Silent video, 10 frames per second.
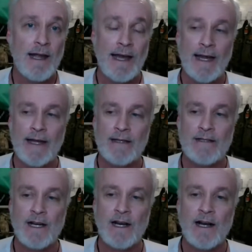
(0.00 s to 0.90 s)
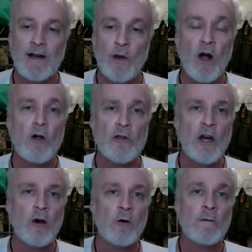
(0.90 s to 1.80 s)
And we all
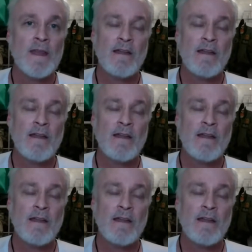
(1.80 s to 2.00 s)
know